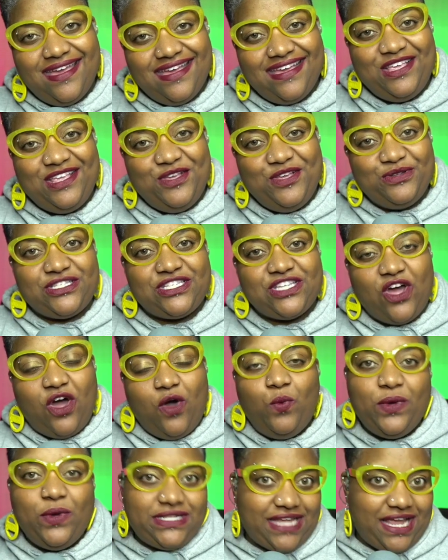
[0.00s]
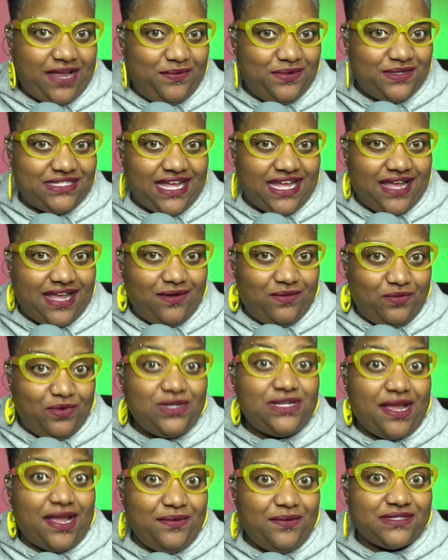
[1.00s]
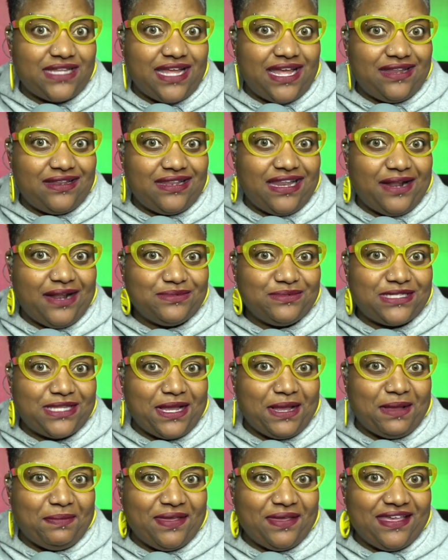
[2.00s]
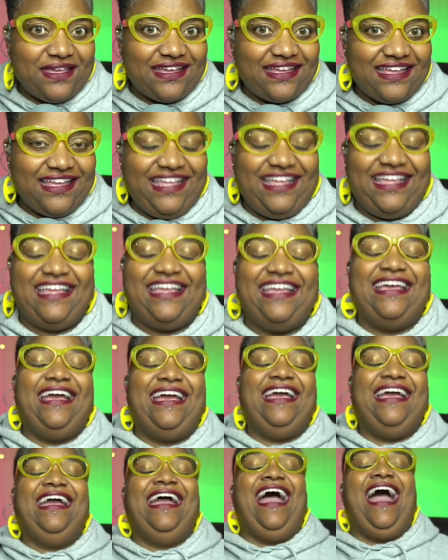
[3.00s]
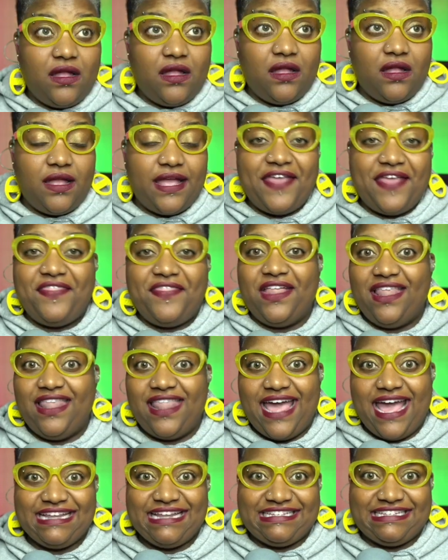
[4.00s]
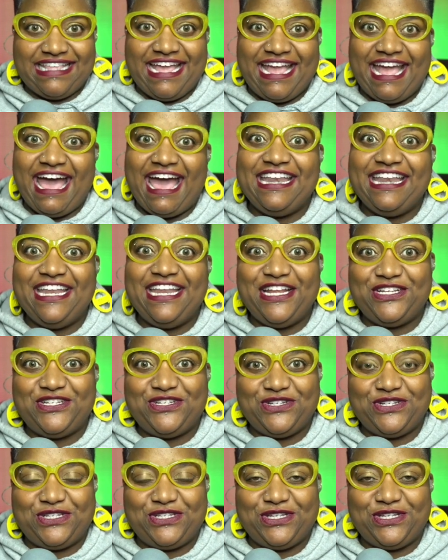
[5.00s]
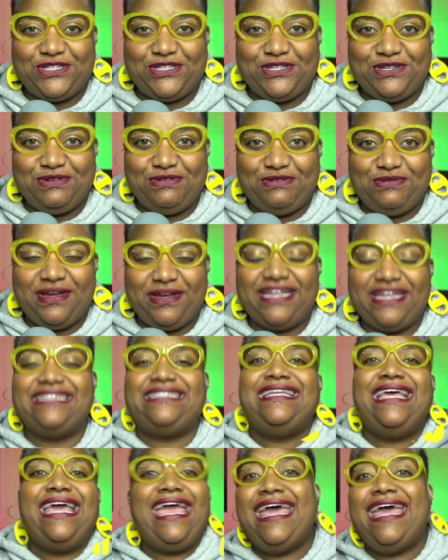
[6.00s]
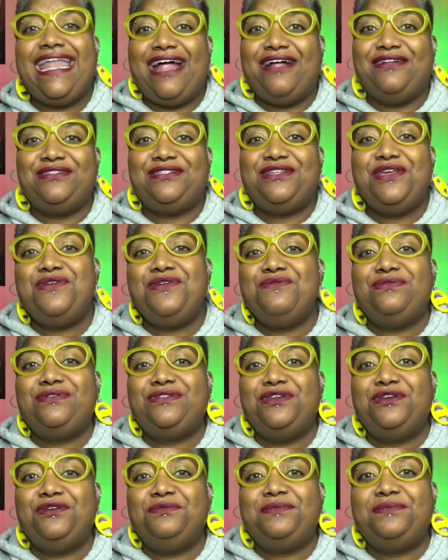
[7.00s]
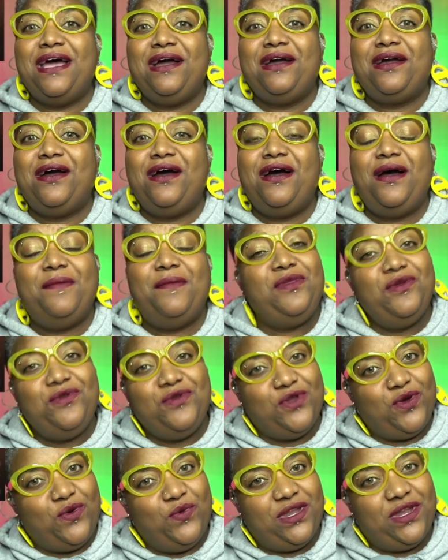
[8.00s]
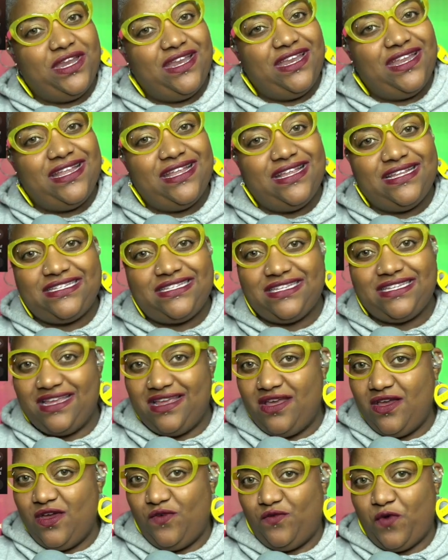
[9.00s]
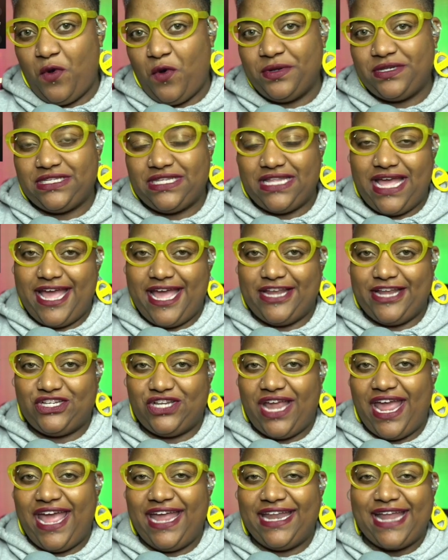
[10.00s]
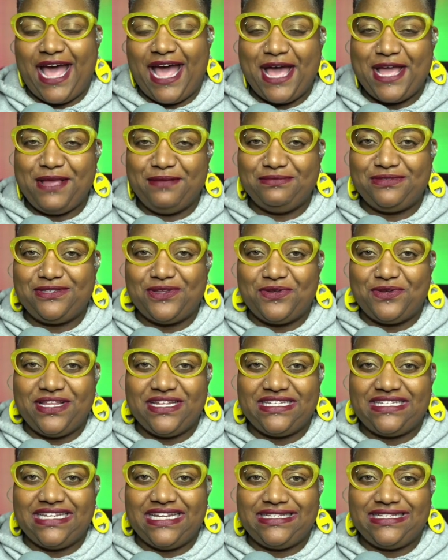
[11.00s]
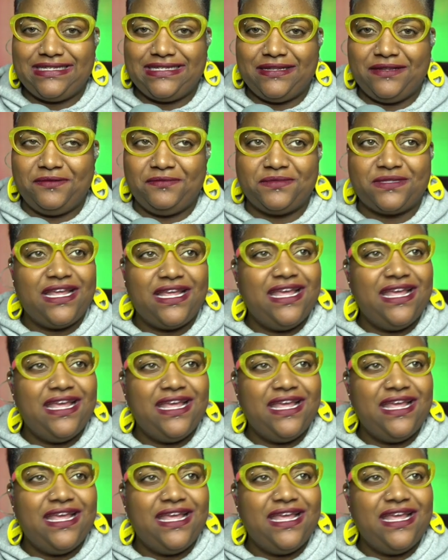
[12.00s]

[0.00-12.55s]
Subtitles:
You saw what day was that? What day was that I was thinking big? And the last thing I need you to do is head out to youtube.com. You know what it is. /@IamSoniaSessoms.